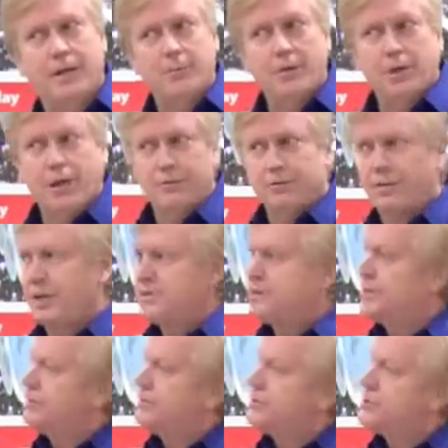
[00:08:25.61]
I've been authorized to
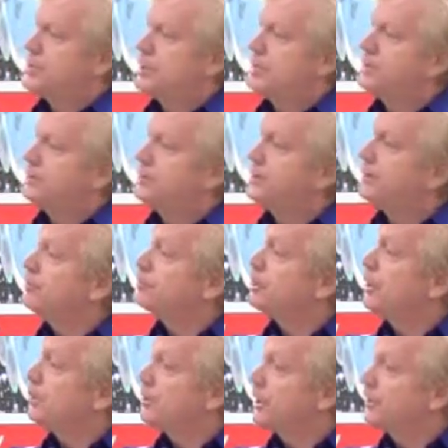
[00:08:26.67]
give you a second Forever
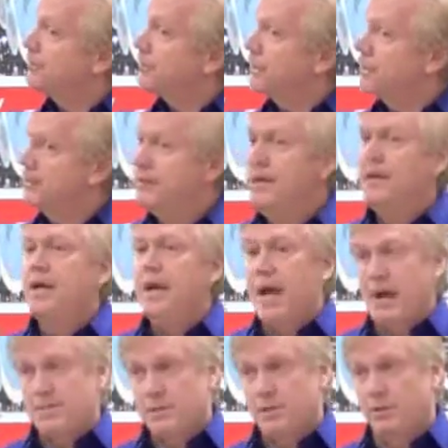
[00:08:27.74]
Sharp carving knife.
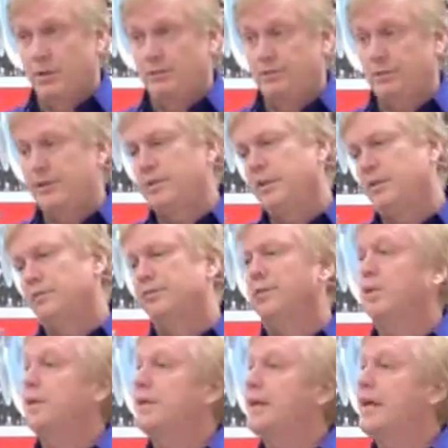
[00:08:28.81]
Absolutely free, another
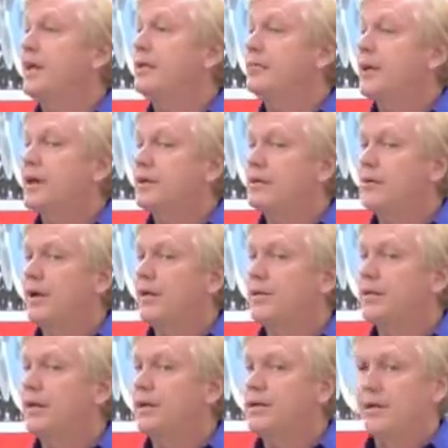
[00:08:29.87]
$40 value right
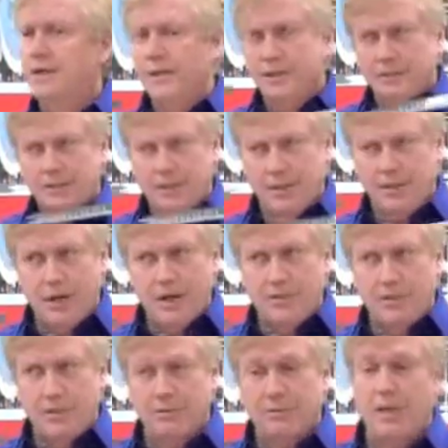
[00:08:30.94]
there. I've got
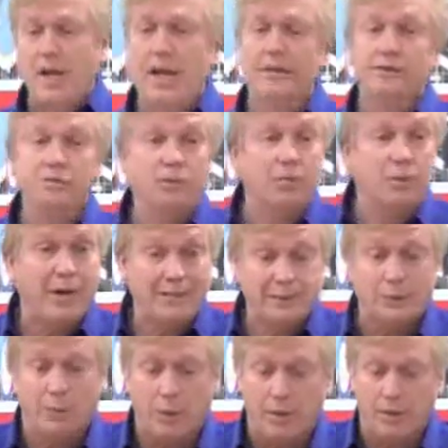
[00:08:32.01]
2 of our knives for the price
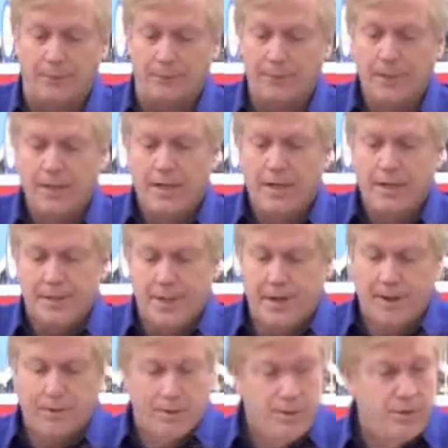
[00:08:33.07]
of 1.
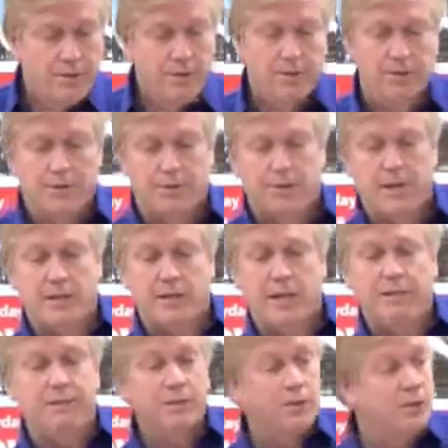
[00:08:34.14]
Now, that
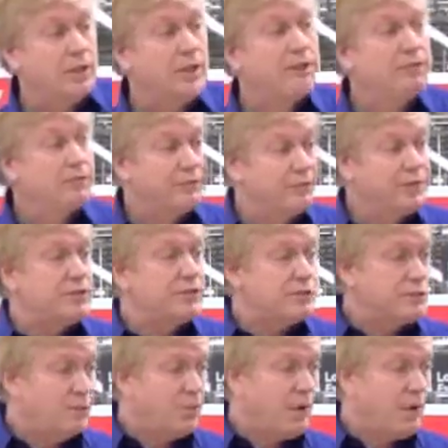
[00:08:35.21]
knife you're going to get for free just for